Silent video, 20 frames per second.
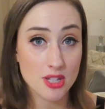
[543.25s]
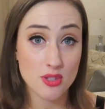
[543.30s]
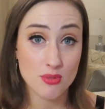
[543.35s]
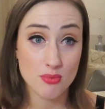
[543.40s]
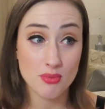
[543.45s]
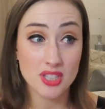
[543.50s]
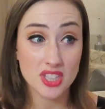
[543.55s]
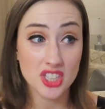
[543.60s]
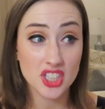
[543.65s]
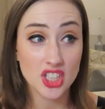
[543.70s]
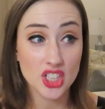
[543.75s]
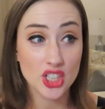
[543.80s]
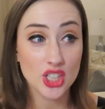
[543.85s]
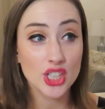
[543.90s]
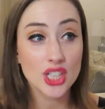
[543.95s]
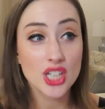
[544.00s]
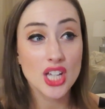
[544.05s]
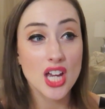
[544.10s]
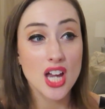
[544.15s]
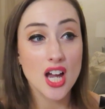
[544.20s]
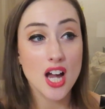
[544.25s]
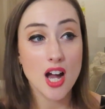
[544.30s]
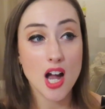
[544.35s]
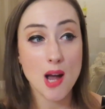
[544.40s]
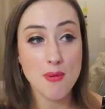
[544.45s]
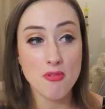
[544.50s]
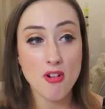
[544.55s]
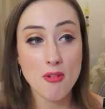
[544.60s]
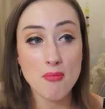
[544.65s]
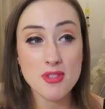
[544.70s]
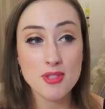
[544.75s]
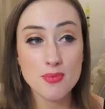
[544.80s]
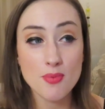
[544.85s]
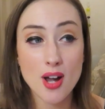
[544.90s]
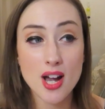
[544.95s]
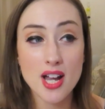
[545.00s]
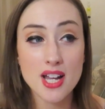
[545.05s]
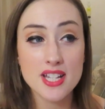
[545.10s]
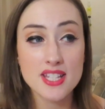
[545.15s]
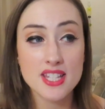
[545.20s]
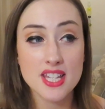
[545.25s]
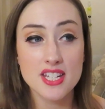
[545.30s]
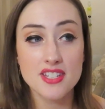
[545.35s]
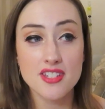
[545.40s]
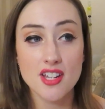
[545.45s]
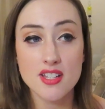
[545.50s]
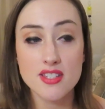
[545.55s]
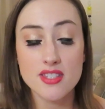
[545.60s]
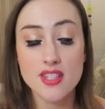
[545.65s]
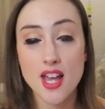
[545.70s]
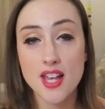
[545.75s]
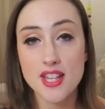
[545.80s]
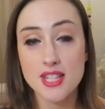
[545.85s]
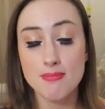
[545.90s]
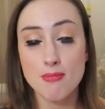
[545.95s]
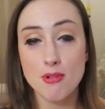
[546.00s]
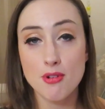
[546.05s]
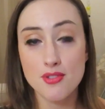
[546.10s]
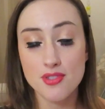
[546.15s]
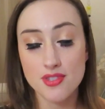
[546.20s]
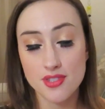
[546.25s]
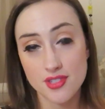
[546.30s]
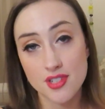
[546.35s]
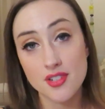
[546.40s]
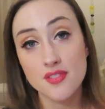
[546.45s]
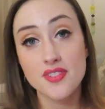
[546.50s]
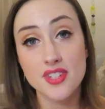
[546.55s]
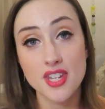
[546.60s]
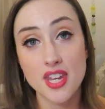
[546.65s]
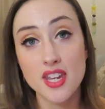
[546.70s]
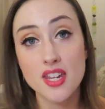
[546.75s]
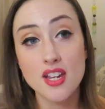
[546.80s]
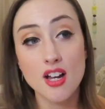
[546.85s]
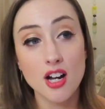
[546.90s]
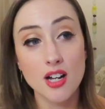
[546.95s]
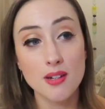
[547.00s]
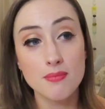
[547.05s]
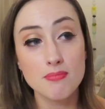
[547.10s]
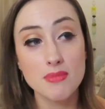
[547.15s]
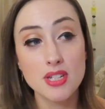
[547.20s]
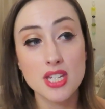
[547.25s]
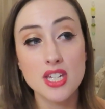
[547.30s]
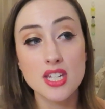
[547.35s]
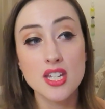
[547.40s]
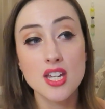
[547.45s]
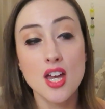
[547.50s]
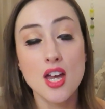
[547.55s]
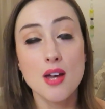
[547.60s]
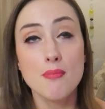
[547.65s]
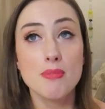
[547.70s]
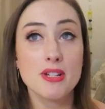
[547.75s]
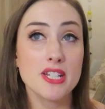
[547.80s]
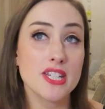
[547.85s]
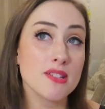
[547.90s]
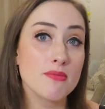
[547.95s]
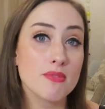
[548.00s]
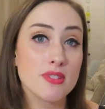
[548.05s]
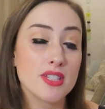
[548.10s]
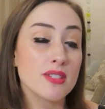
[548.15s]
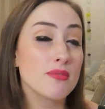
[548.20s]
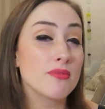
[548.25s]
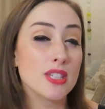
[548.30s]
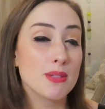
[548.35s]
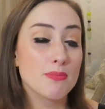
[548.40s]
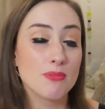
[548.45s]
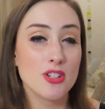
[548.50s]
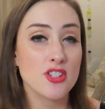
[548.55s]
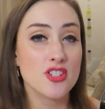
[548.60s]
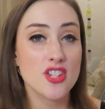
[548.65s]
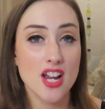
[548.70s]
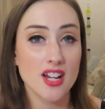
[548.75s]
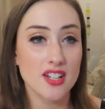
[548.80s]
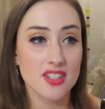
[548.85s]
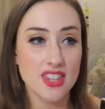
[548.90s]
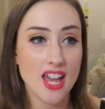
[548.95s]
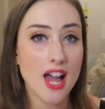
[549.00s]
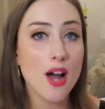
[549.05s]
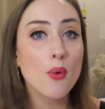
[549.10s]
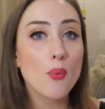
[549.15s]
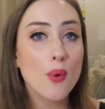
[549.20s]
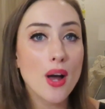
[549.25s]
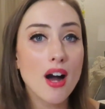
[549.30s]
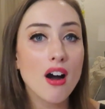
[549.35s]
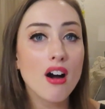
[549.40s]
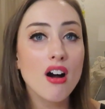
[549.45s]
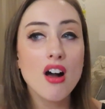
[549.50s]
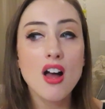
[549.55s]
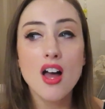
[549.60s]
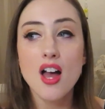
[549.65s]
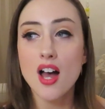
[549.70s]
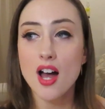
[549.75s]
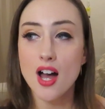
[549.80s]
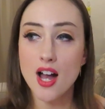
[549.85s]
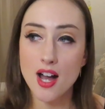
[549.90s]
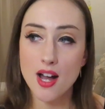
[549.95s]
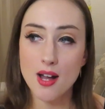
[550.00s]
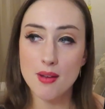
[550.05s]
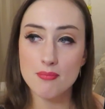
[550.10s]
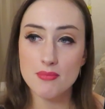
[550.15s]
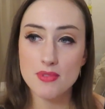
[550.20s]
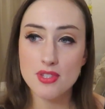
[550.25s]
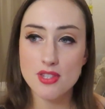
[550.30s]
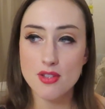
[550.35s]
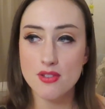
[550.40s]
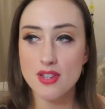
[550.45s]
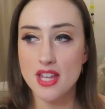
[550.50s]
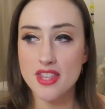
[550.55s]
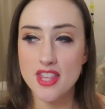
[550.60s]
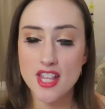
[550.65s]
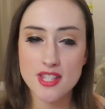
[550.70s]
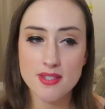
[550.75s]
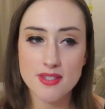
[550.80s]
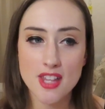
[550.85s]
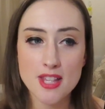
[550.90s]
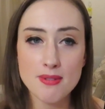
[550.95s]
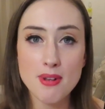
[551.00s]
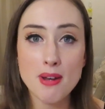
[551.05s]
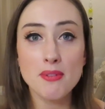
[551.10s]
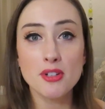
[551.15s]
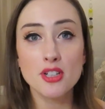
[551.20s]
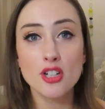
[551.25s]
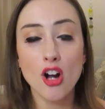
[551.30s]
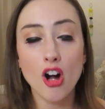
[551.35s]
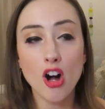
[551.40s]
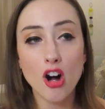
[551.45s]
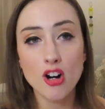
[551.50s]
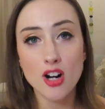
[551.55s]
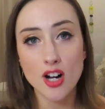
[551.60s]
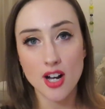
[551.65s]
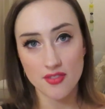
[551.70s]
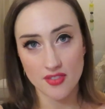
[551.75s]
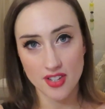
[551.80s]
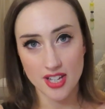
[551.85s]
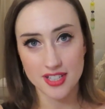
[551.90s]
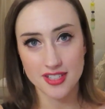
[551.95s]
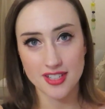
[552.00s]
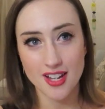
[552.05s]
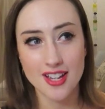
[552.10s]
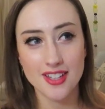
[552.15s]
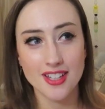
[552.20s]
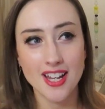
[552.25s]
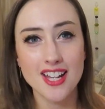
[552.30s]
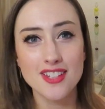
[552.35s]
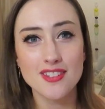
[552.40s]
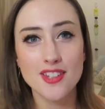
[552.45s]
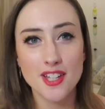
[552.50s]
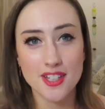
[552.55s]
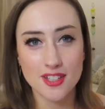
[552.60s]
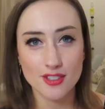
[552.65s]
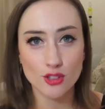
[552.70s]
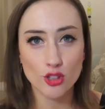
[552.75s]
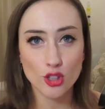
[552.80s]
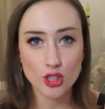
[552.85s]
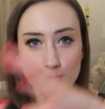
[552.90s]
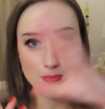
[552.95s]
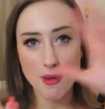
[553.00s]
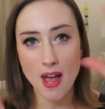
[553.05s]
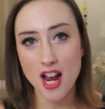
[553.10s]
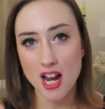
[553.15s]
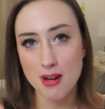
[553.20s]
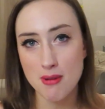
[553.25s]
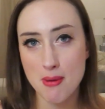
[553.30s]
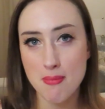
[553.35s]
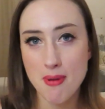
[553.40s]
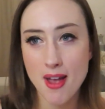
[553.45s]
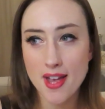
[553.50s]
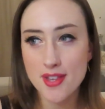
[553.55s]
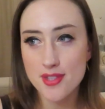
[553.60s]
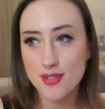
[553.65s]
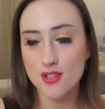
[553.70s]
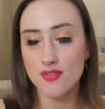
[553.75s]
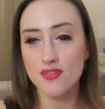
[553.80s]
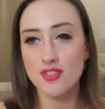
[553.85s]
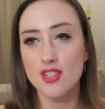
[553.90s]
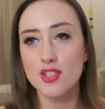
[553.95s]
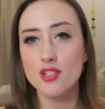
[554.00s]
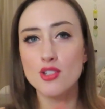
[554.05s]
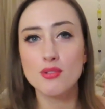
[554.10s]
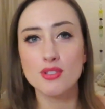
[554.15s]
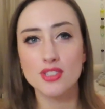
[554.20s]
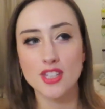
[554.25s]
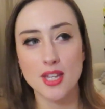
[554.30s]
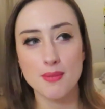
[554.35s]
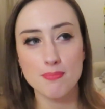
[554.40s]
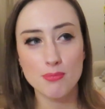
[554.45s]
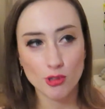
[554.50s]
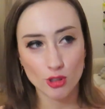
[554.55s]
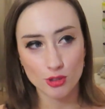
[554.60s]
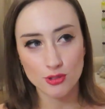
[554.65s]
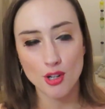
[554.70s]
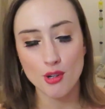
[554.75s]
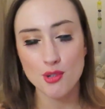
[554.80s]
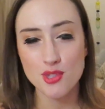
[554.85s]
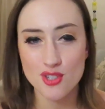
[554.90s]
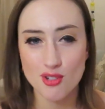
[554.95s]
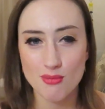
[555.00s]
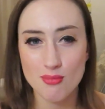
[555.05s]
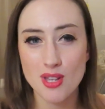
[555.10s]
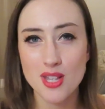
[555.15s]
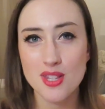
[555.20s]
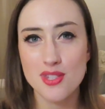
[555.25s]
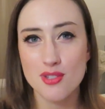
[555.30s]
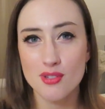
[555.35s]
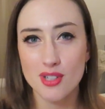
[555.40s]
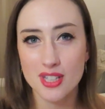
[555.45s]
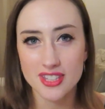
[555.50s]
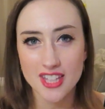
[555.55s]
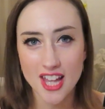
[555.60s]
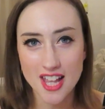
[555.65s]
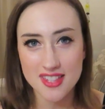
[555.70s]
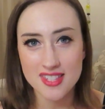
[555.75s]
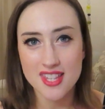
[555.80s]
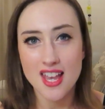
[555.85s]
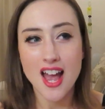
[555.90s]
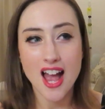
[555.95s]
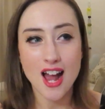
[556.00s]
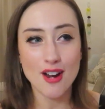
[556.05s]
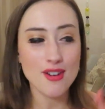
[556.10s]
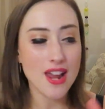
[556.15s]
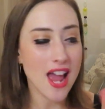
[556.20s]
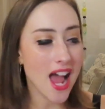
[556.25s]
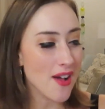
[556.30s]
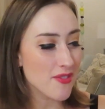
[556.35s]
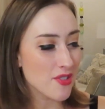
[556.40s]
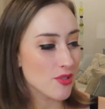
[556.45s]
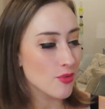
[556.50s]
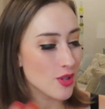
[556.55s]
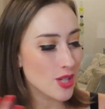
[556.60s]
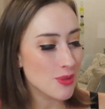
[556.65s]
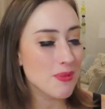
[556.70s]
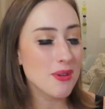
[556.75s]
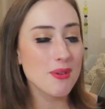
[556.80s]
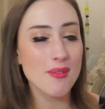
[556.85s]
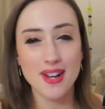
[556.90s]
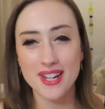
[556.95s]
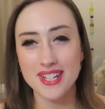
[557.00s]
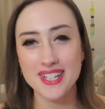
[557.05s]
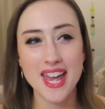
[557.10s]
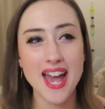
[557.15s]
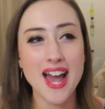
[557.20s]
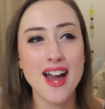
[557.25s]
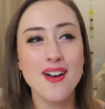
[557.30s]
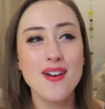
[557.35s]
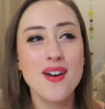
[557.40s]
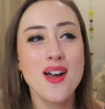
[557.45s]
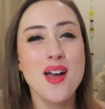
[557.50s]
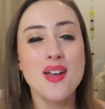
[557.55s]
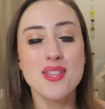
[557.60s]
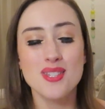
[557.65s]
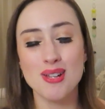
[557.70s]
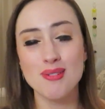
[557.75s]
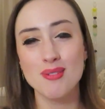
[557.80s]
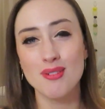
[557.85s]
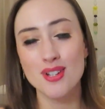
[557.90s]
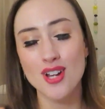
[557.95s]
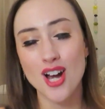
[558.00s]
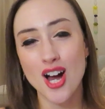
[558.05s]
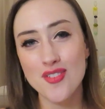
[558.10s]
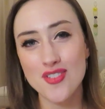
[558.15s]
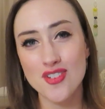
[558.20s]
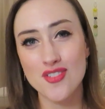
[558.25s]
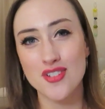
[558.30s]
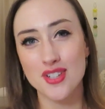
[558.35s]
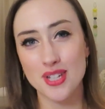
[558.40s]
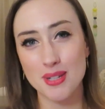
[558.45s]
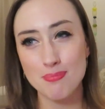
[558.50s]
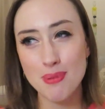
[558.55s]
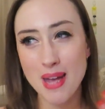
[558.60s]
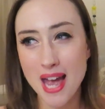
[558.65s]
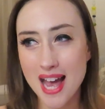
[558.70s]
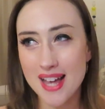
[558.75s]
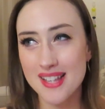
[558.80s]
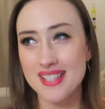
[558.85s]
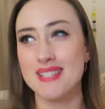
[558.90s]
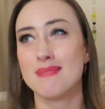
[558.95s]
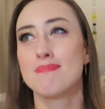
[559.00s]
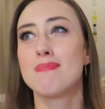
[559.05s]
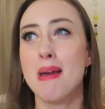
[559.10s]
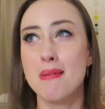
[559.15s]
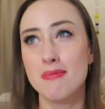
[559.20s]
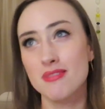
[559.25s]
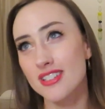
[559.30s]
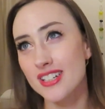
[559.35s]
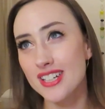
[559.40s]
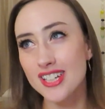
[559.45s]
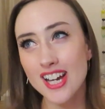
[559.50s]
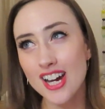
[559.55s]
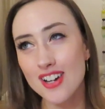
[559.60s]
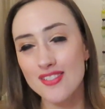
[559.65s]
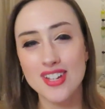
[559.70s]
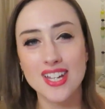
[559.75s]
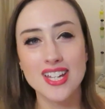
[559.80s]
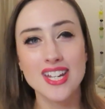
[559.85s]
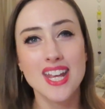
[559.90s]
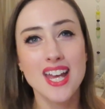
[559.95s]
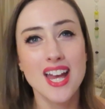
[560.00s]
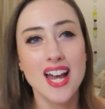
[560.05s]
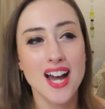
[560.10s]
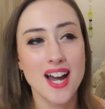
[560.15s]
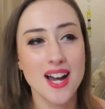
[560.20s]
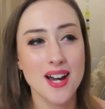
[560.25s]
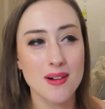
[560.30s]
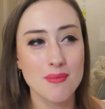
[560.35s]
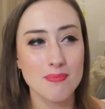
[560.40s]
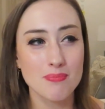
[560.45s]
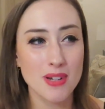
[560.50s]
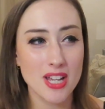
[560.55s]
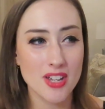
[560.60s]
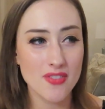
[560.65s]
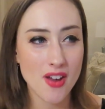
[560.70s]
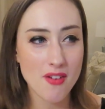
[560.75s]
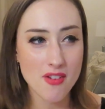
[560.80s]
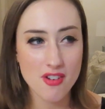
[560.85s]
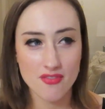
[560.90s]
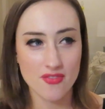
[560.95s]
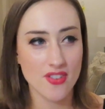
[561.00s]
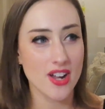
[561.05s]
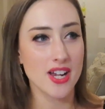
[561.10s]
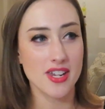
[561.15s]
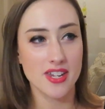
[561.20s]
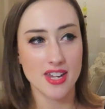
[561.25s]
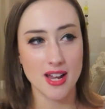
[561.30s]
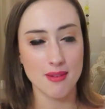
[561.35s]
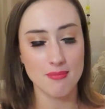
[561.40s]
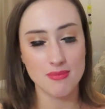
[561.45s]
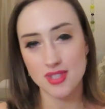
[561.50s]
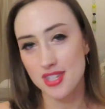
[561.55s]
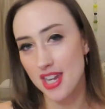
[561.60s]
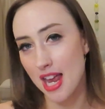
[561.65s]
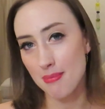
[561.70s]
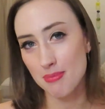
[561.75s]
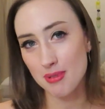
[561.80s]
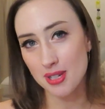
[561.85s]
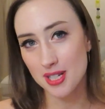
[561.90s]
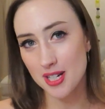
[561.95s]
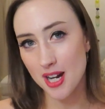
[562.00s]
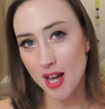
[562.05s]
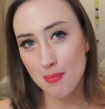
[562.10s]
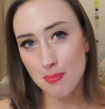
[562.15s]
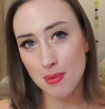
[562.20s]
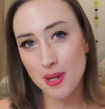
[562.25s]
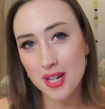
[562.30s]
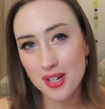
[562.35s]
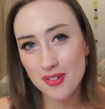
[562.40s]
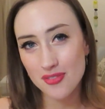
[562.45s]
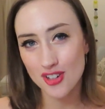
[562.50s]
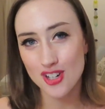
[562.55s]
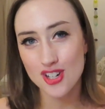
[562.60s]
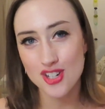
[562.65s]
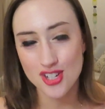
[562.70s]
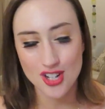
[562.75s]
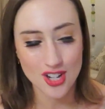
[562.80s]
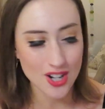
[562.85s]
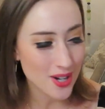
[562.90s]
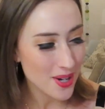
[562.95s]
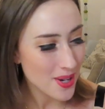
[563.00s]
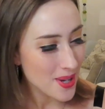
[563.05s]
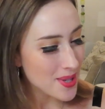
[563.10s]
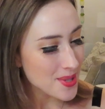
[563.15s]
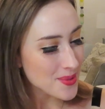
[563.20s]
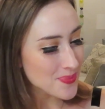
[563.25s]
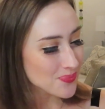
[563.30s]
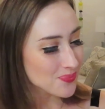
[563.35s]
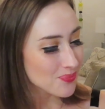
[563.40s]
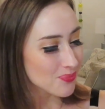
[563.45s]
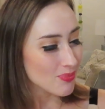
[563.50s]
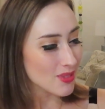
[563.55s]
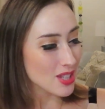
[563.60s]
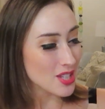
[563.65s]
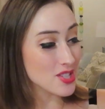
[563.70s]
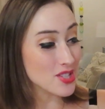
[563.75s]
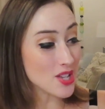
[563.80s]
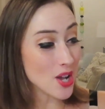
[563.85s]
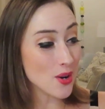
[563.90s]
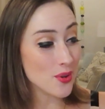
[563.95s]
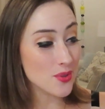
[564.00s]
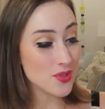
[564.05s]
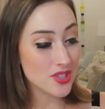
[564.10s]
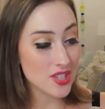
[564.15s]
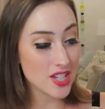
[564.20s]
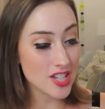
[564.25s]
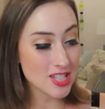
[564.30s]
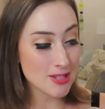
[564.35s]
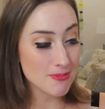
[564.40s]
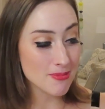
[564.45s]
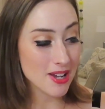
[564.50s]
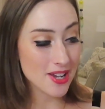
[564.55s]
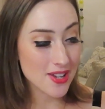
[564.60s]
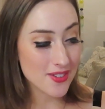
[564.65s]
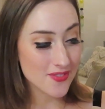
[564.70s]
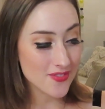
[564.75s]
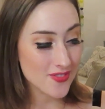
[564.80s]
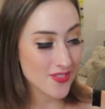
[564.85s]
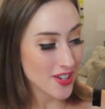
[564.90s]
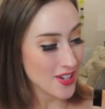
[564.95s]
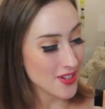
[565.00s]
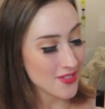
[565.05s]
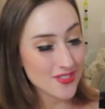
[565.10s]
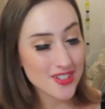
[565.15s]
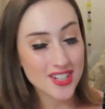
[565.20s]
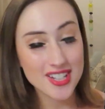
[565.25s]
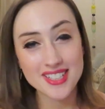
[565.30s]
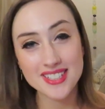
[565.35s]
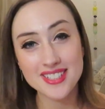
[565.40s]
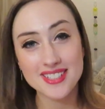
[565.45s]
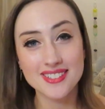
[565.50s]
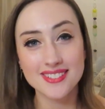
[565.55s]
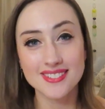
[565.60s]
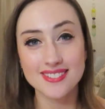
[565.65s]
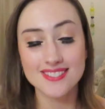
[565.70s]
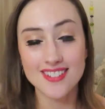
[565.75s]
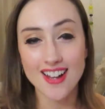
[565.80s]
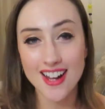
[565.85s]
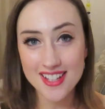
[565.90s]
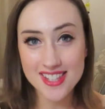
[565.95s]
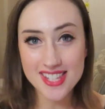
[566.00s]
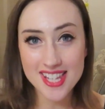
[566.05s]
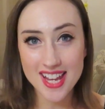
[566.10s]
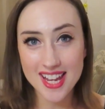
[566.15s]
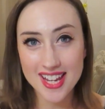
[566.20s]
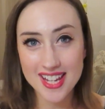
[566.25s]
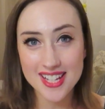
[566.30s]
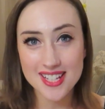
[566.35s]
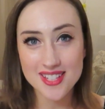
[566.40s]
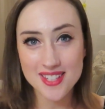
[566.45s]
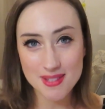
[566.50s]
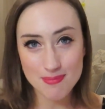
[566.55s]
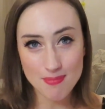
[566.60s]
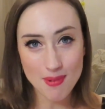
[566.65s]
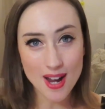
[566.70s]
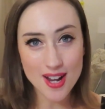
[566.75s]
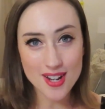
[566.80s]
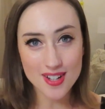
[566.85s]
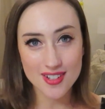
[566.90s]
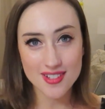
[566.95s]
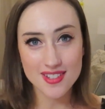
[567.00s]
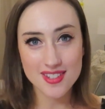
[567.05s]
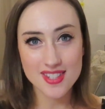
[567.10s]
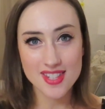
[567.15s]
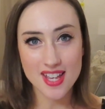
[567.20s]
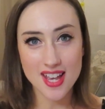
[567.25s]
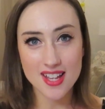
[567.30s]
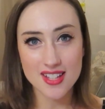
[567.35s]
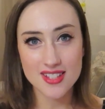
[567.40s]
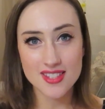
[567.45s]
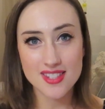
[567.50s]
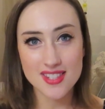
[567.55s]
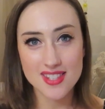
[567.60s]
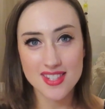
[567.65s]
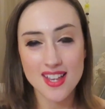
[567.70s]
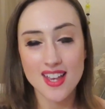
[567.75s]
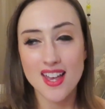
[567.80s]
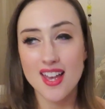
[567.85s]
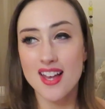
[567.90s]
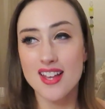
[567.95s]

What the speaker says: It's really good. Performance-wise, it does last most of the day on me, but it didn't really project that well. So yeah, that's what I recall of it. I kind of like looked back on my past review and like pulled notes from it. So like I don't have it with me right now. So I'm going off of like a past memory of it. But if I ever find it, I'm snapping it up for sure. So these are my favorite latte inspired scents.